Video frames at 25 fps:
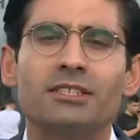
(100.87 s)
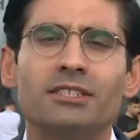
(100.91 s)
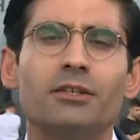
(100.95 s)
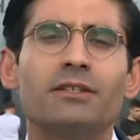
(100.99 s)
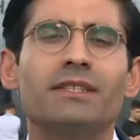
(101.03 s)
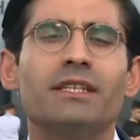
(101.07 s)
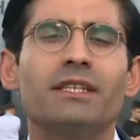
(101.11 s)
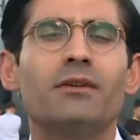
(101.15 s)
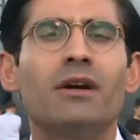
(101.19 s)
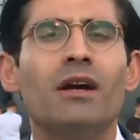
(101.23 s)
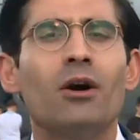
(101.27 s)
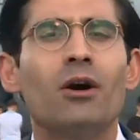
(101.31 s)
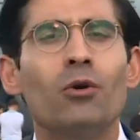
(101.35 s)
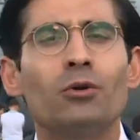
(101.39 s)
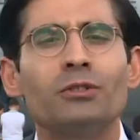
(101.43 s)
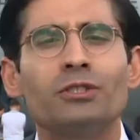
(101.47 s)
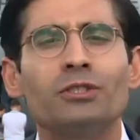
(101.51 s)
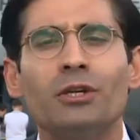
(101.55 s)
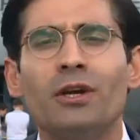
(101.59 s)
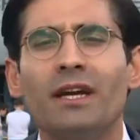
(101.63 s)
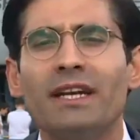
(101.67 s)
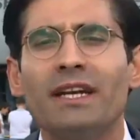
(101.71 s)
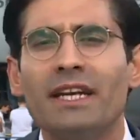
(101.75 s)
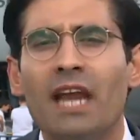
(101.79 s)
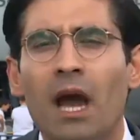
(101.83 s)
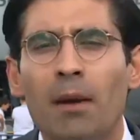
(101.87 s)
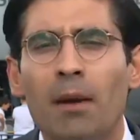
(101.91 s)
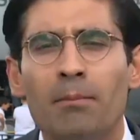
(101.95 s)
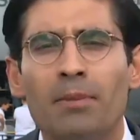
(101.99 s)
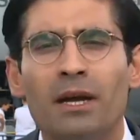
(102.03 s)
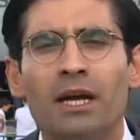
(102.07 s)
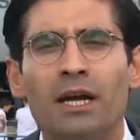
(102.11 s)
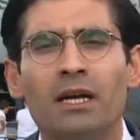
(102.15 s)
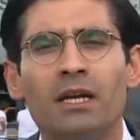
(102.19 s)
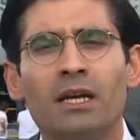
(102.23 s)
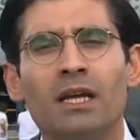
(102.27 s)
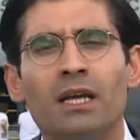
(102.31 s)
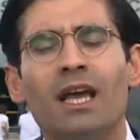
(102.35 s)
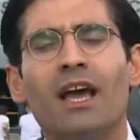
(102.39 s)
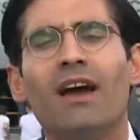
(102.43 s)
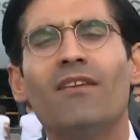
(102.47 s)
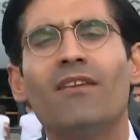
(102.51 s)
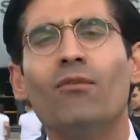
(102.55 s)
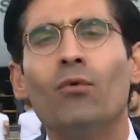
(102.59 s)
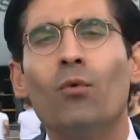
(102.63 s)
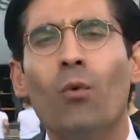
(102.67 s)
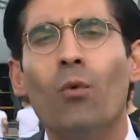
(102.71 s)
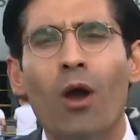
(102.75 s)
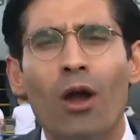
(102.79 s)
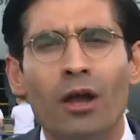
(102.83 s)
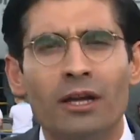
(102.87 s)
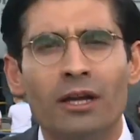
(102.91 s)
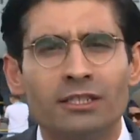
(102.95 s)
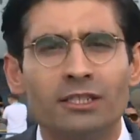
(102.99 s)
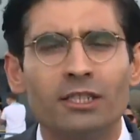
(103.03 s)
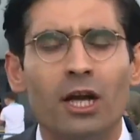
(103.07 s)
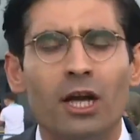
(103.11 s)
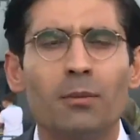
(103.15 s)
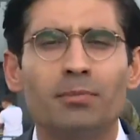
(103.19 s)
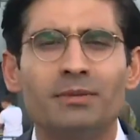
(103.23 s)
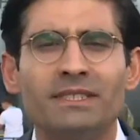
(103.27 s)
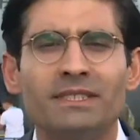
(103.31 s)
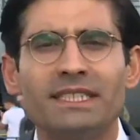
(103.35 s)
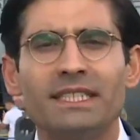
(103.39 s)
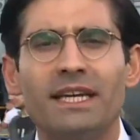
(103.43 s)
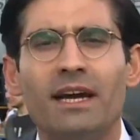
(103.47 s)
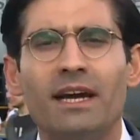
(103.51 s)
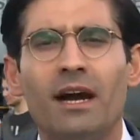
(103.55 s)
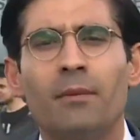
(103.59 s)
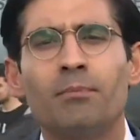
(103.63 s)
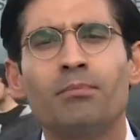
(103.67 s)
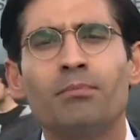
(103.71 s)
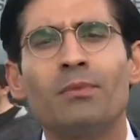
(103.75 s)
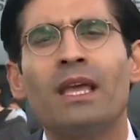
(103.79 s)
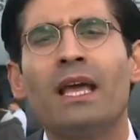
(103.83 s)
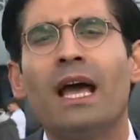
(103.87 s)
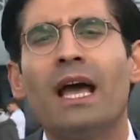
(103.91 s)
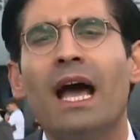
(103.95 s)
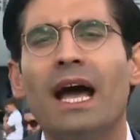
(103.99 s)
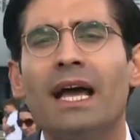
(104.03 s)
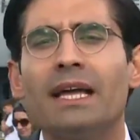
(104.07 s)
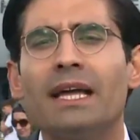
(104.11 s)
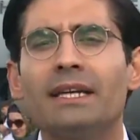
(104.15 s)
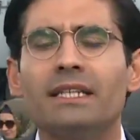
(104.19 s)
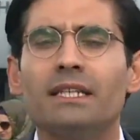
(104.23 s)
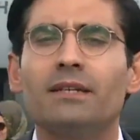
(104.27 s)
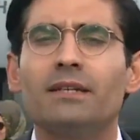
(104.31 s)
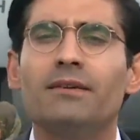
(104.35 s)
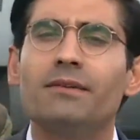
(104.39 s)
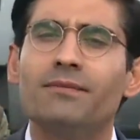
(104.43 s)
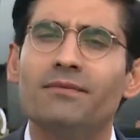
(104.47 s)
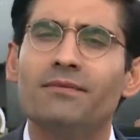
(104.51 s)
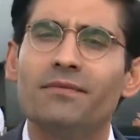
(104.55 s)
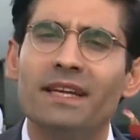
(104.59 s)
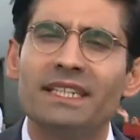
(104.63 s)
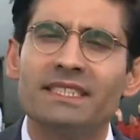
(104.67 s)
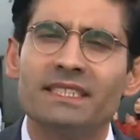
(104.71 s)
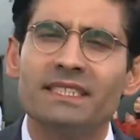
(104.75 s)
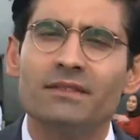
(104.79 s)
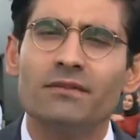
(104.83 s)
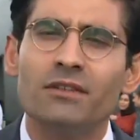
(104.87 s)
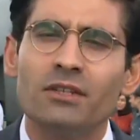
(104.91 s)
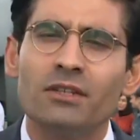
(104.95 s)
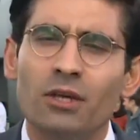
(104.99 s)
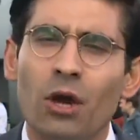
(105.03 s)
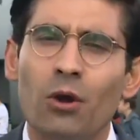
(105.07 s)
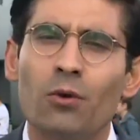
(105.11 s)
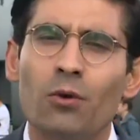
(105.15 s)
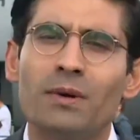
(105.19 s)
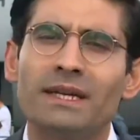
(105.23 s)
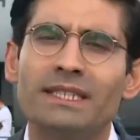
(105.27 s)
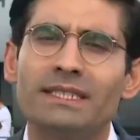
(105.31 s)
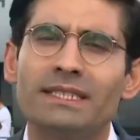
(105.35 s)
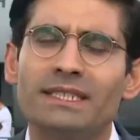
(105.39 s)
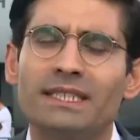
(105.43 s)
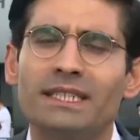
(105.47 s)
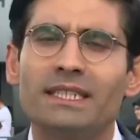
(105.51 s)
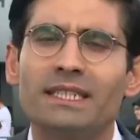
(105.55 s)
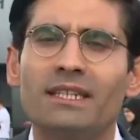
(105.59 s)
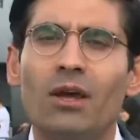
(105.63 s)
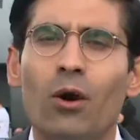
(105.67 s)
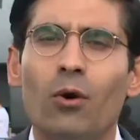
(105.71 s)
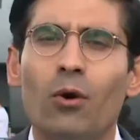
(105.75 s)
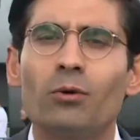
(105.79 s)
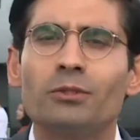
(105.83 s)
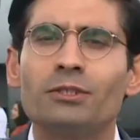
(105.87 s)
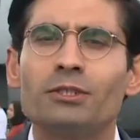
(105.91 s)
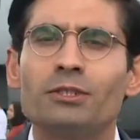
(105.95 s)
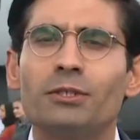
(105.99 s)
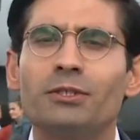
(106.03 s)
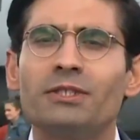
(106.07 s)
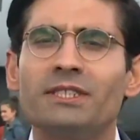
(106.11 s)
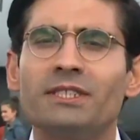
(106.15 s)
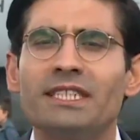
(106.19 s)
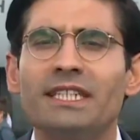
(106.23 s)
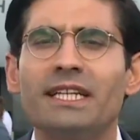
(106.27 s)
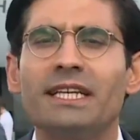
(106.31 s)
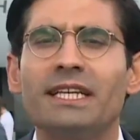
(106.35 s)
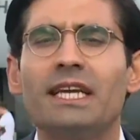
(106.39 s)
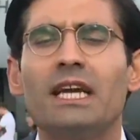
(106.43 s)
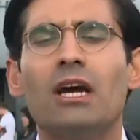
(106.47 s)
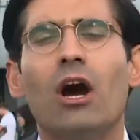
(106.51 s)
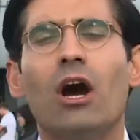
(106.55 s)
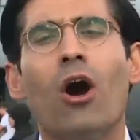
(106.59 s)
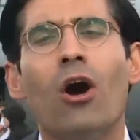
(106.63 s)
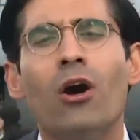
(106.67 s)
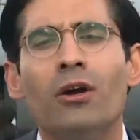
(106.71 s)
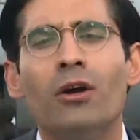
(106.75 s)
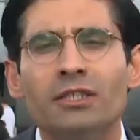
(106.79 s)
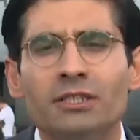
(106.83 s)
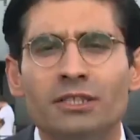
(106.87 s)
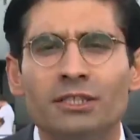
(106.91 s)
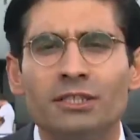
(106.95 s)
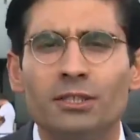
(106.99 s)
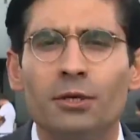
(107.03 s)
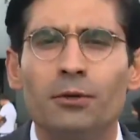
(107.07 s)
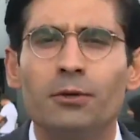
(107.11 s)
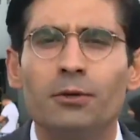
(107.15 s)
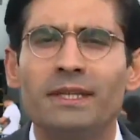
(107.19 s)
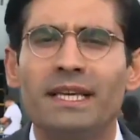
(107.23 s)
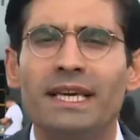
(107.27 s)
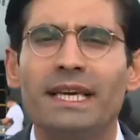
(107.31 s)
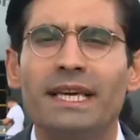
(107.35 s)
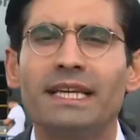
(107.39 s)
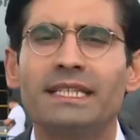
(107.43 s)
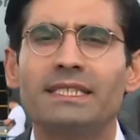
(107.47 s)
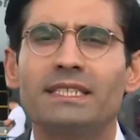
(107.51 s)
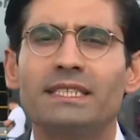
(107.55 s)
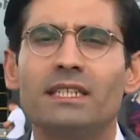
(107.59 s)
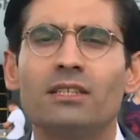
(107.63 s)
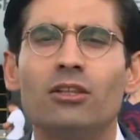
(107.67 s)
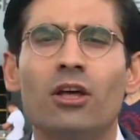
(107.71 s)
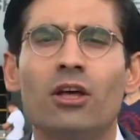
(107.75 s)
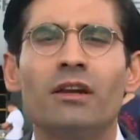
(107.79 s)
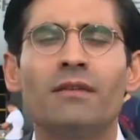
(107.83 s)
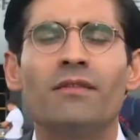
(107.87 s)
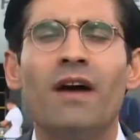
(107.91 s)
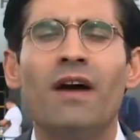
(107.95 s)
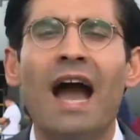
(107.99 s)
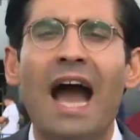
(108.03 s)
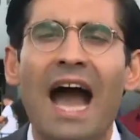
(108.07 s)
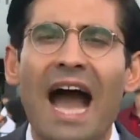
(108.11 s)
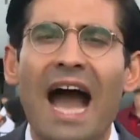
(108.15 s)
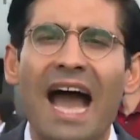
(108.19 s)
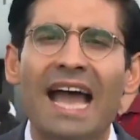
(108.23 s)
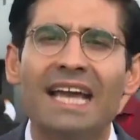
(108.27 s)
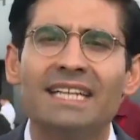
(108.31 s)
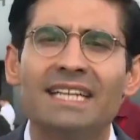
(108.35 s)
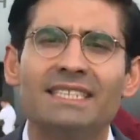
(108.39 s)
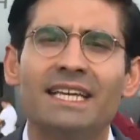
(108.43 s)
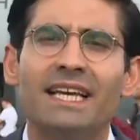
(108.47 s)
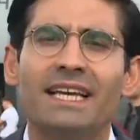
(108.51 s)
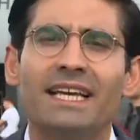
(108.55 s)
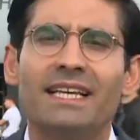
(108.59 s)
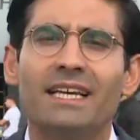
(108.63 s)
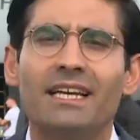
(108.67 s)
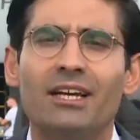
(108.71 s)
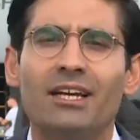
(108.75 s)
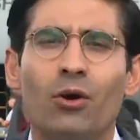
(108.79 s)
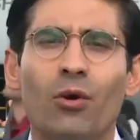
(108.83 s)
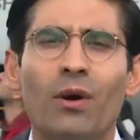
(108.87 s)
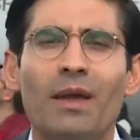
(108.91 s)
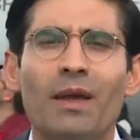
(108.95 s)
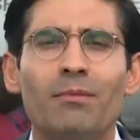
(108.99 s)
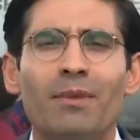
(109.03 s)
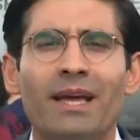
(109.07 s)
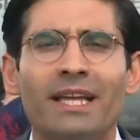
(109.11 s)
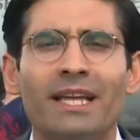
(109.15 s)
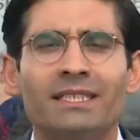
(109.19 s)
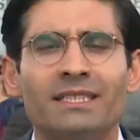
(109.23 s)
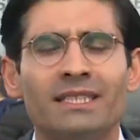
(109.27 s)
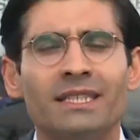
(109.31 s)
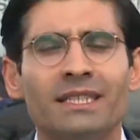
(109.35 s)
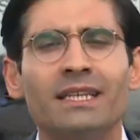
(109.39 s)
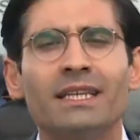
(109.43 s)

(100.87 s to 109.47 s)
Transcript: So there are also a number of workshops here, and festival goers can also see on showcase a lot of high-tech equipment.